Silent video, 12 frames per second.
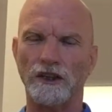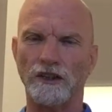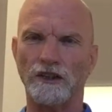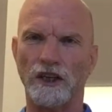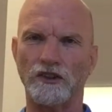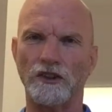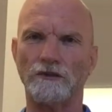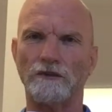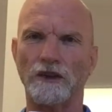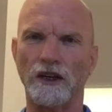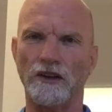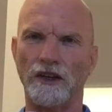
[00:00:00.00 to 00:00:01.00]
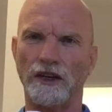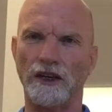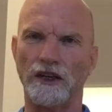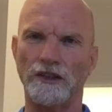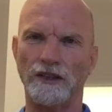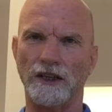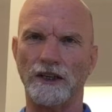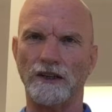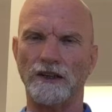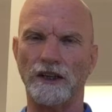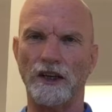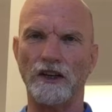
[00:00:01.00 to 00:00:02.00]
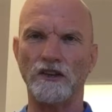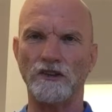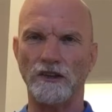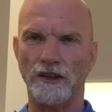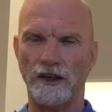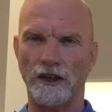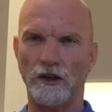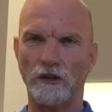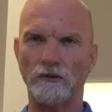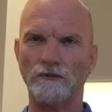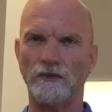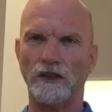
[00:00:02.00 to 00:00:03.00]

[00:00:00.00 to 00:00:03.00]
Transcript: attaches via the Achilles tendon into the heel.